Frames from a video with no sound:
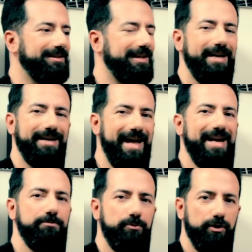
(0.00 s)
getting
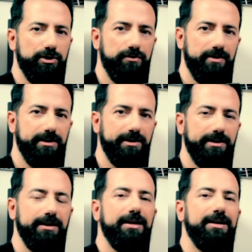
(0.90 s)
any progress on that
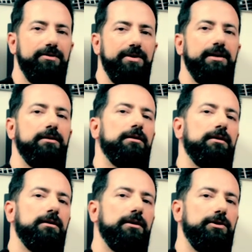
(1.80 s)
technique, then
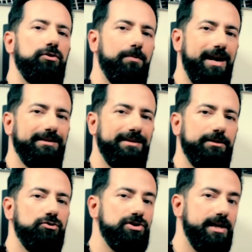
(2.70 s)
you might
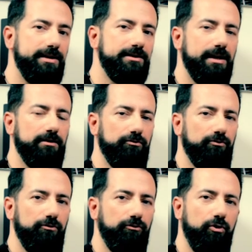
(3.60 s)
need to change that
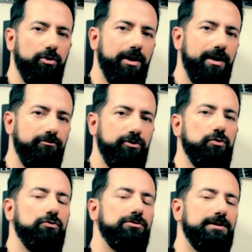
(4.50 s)
for a
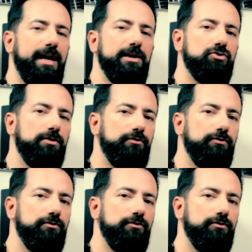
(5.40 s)
few days or a